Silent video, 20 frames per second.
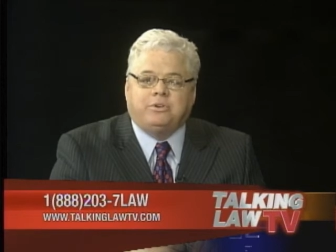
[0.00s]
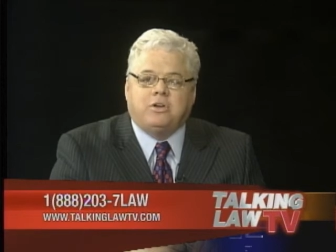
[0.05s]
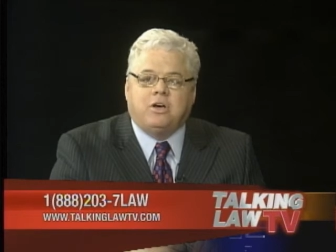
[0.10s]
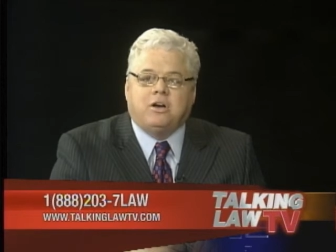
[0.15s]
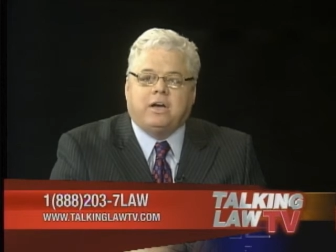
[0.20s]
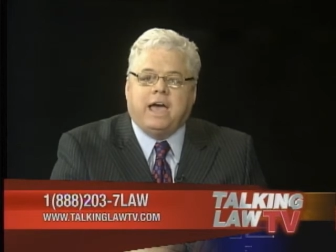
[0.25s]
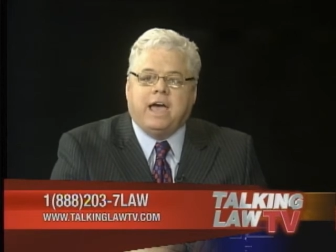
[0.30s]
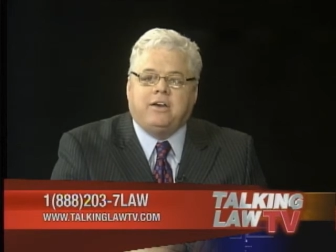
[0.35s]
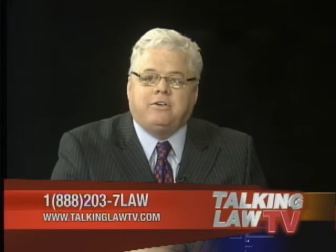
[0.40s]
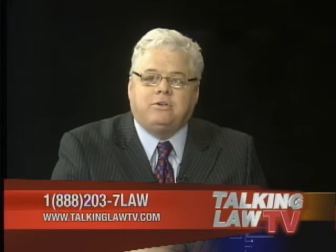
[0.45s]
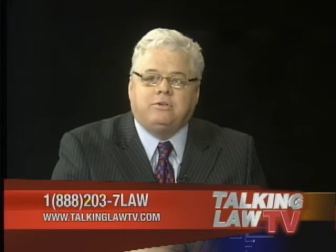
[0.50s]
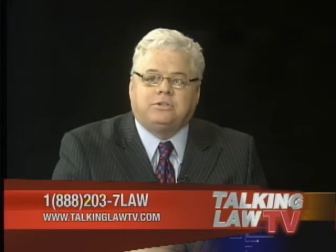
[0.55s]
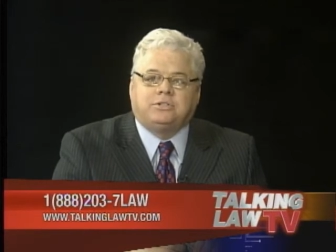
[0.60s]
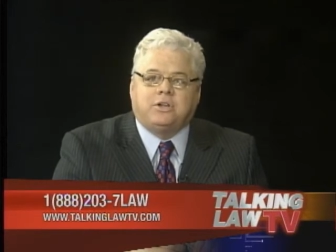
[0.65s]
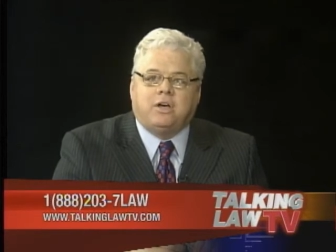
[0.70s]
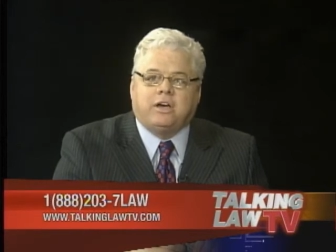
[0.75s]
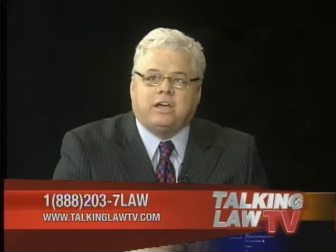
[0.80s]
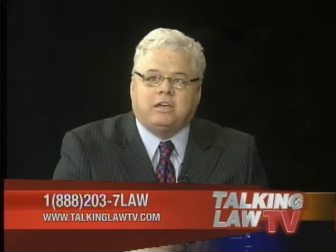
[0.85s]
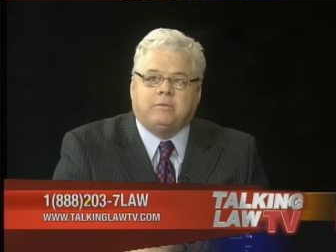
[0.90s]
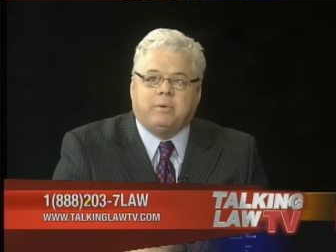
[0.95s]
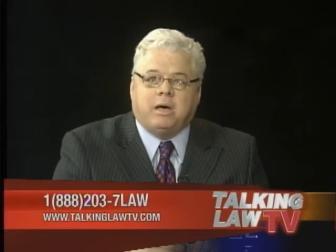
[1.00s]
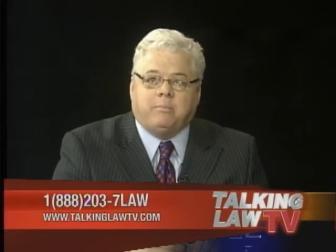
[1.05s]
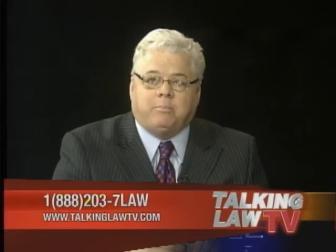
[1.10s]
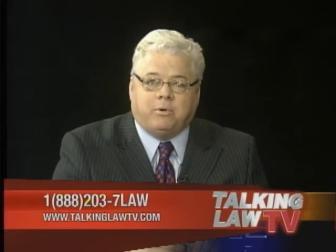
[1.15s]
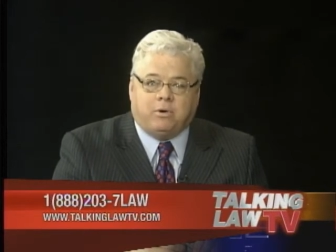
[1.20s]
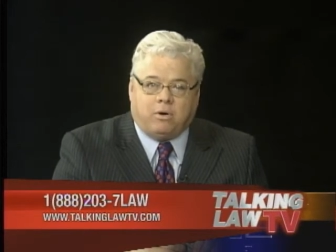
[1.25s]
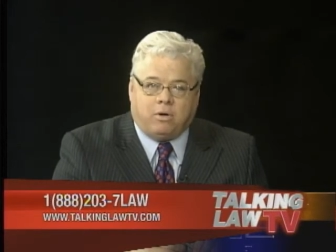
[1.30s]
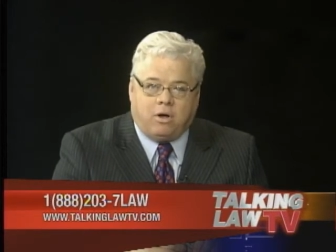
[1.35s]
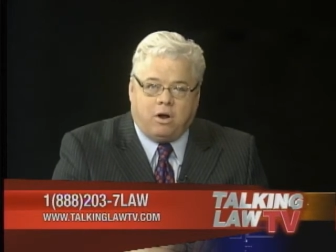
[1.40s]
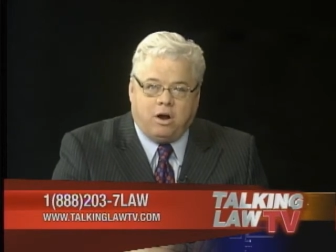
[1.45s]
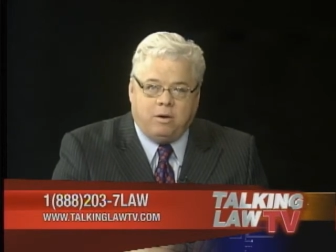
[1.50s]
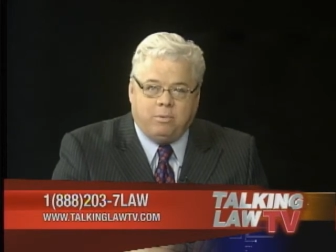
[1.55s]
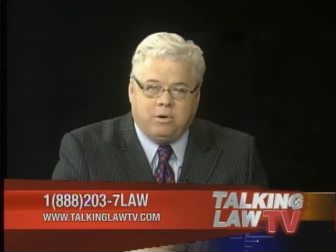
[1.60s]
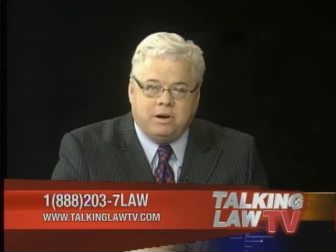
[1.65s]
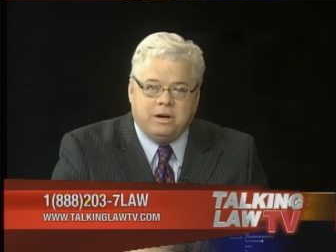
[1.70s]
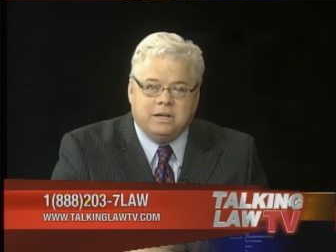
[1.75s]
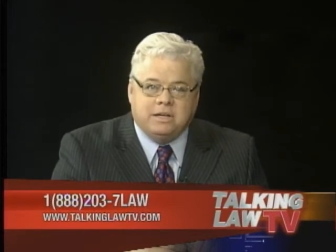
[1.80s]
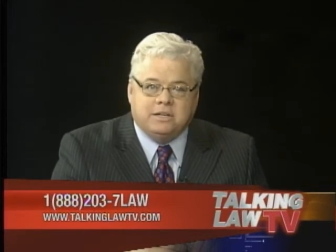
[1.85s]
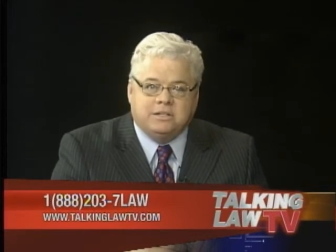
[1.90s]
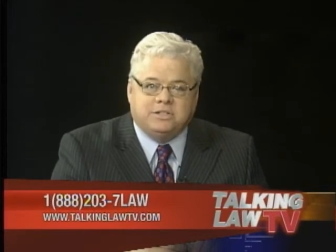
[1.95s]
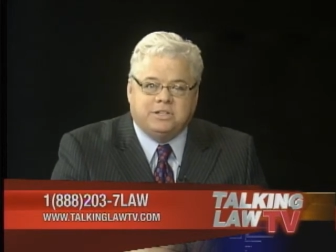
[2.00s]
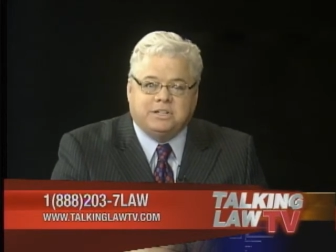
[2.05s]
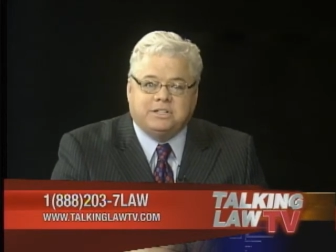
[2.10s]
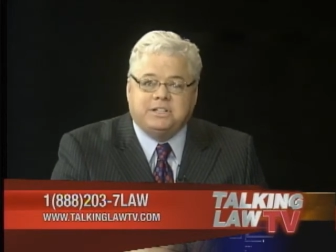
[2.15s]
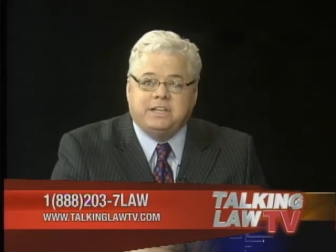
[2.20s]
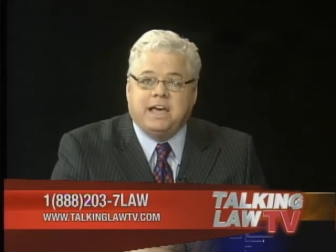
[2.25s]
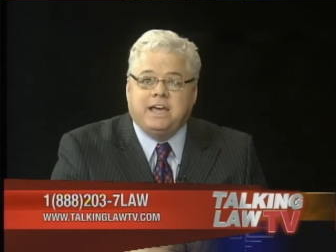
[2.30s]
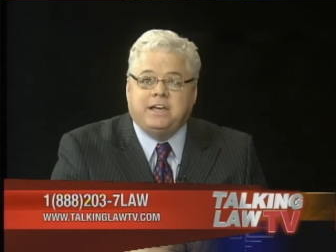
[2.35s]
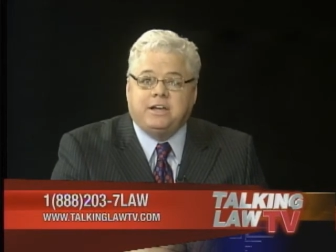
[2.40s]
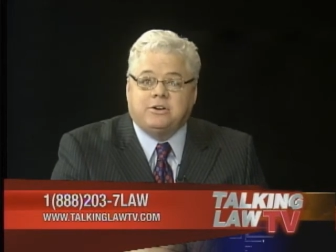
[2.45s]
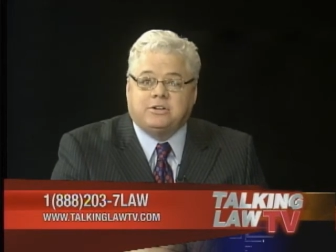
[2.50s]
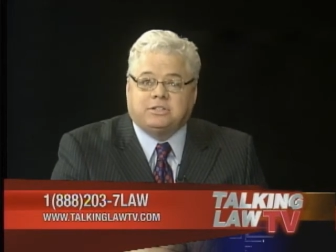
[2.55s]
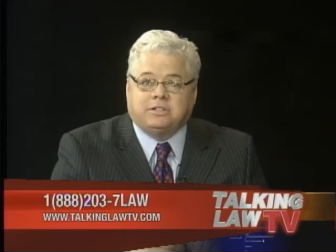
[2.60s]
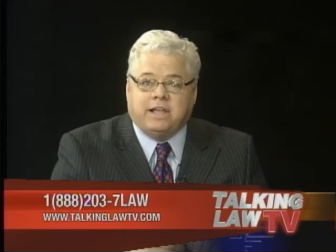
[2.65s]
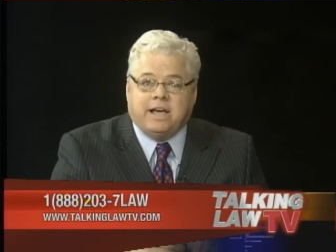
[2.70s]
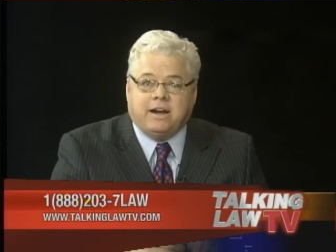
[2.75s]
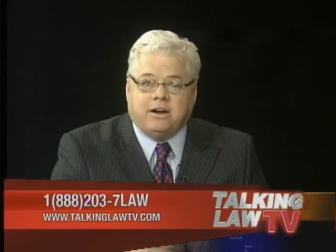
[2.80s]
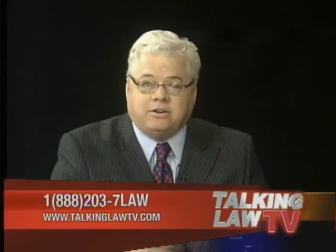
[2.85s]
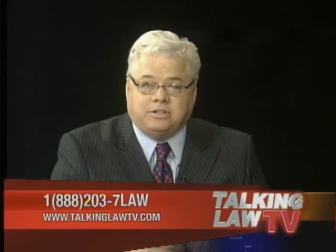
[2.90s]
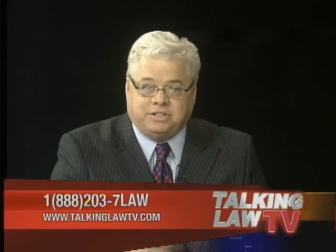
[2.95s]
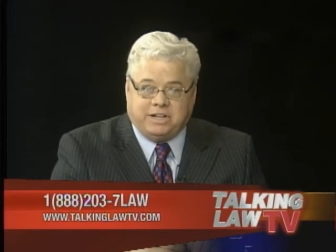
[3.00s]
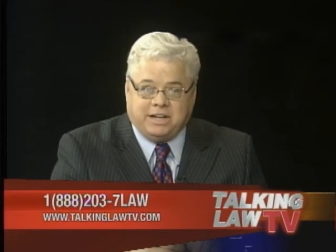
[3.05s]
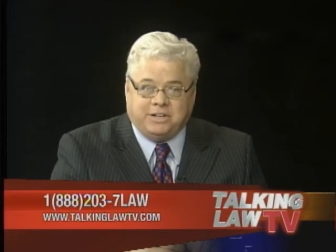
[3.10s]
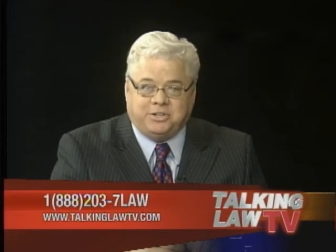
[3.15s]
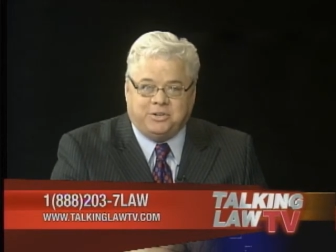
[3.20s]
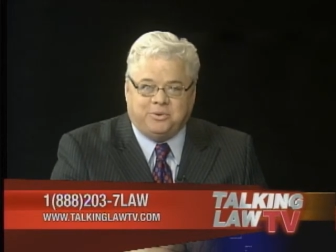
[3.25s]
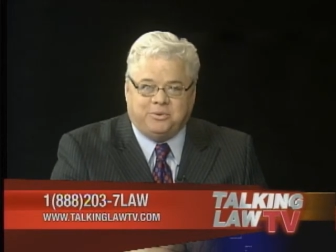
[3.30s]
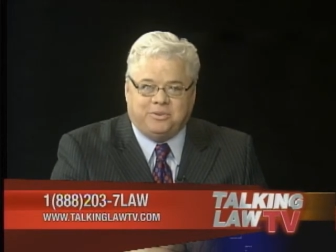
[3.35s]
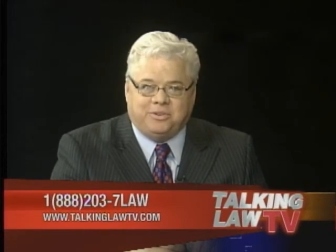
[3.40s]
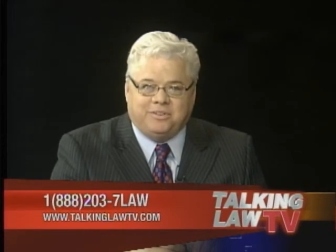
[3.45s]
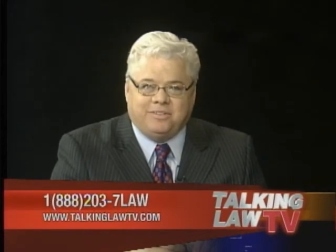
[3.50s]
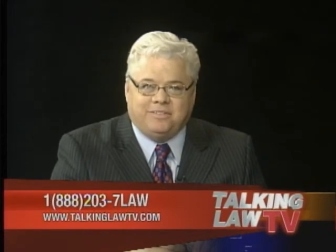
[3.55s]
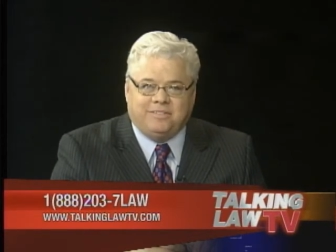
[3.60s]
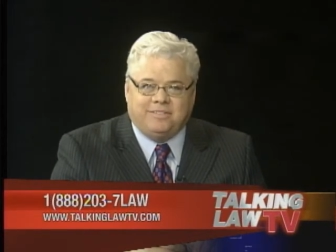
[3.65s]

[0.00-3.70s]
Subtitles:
with Doug Andrews talking about Pearl Harbor 68 years later. Stay tuned.